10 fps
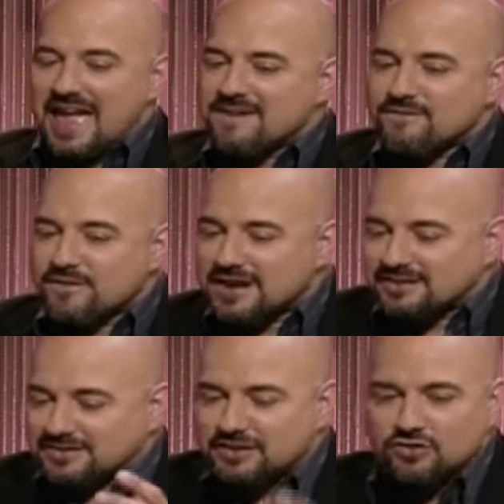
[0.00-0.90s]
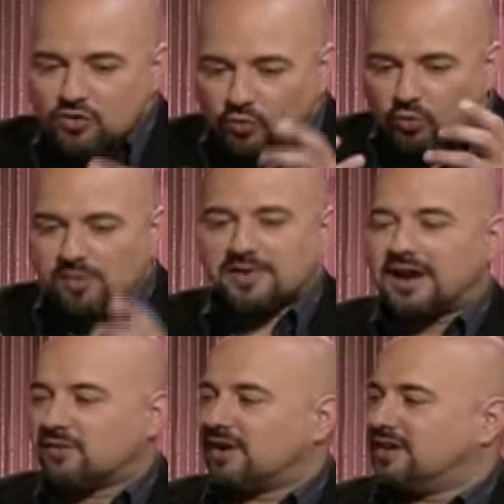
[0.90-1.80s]
Every single woman I
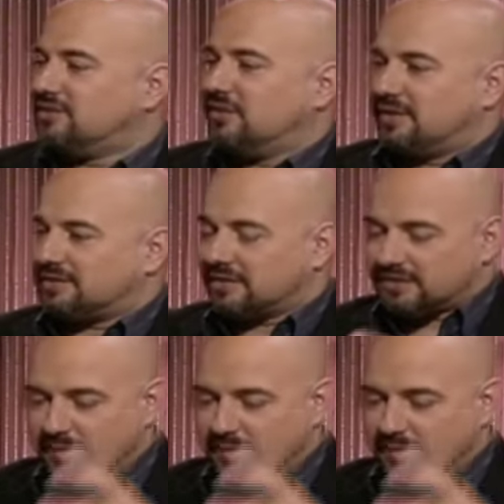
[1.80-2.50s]
run into that's an